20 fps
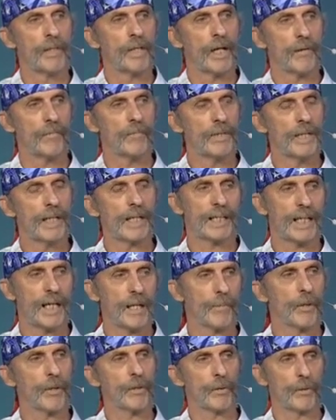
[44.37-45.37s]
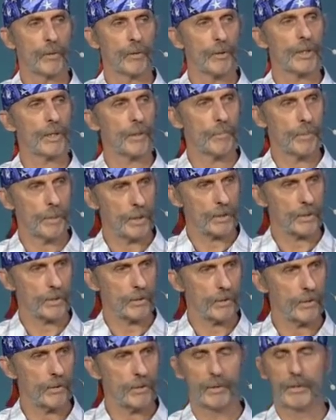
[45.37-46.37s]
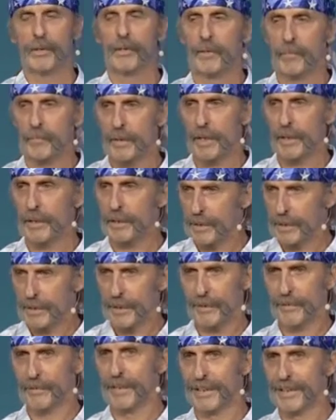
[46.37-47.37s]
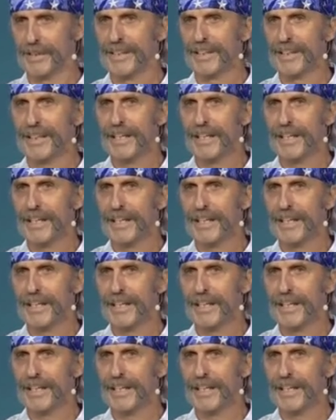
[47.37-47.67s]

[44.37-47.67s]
I've nicknamed her Lori the Pistol, but anyway.